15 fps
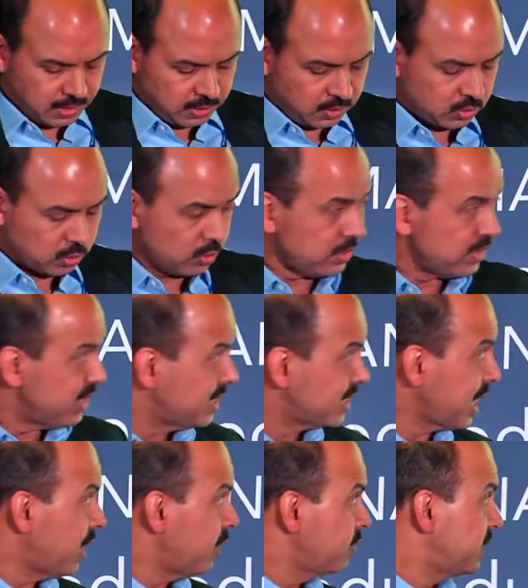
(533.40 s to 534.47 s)
So this
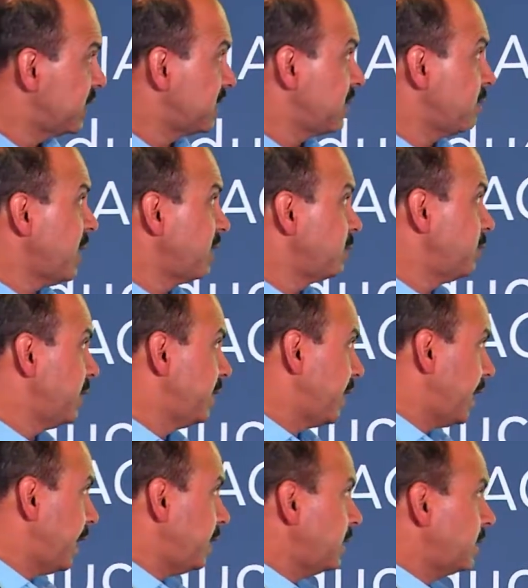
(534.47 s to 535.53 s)
kind of system has been
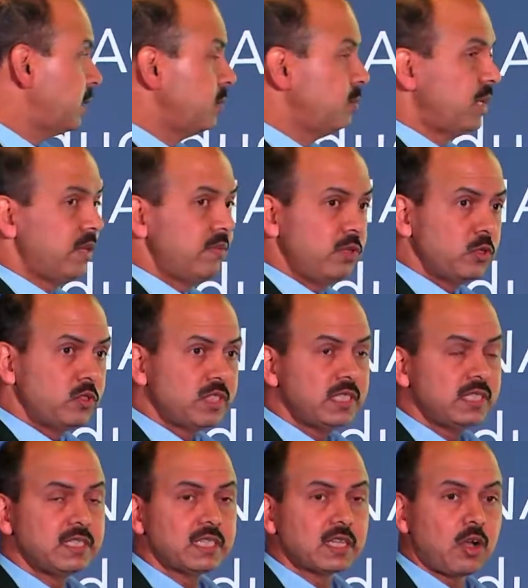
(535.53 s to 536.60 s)
there, but if you see,
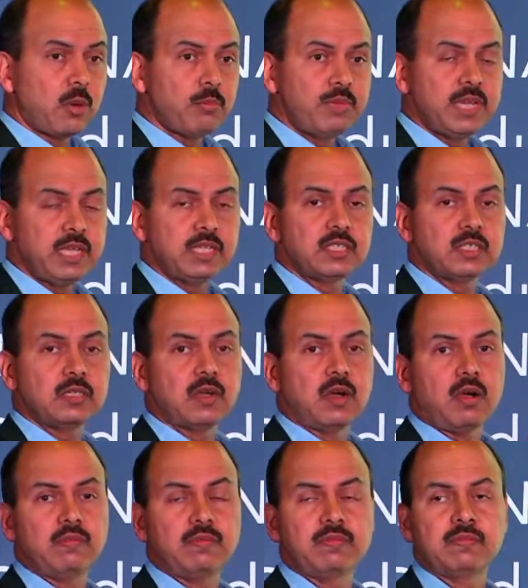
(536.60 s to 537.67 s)
this is a combination
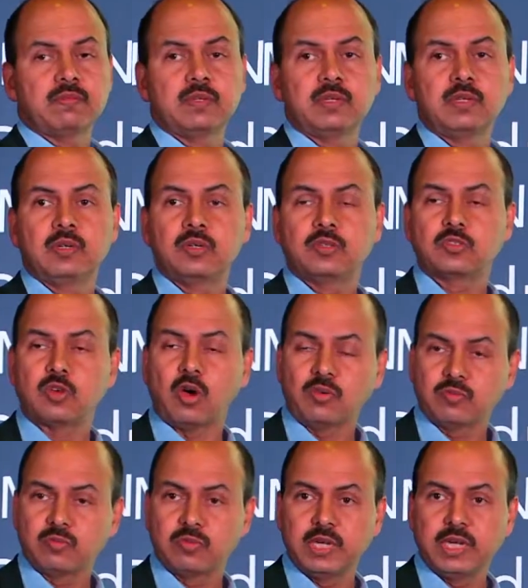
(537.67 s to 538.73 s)
of
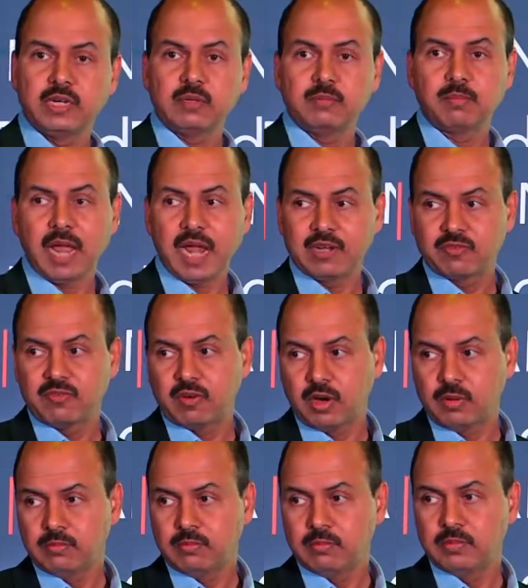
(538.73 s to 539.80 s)
software,
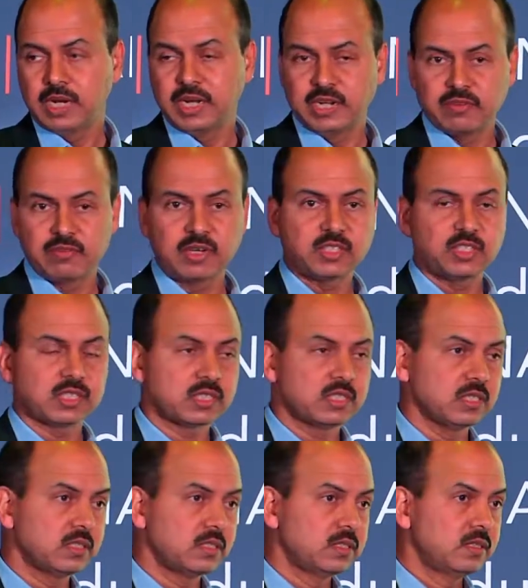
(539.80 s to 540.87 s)
platform and
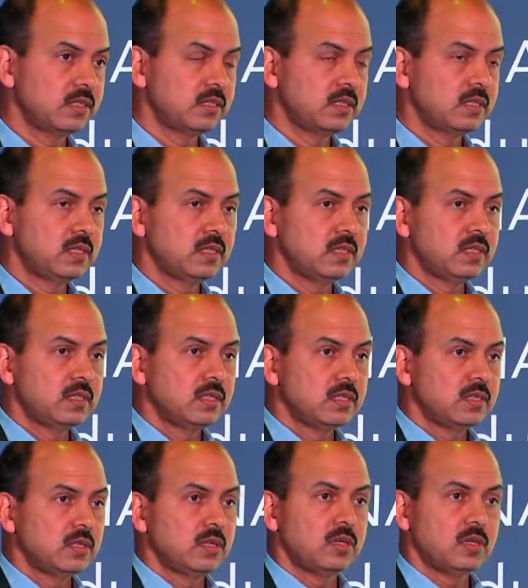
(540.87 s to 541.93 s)
infrastructure.
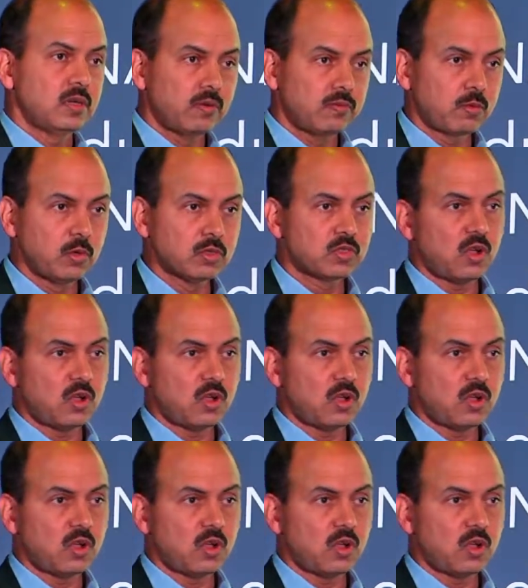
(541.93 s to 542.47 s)
Of course,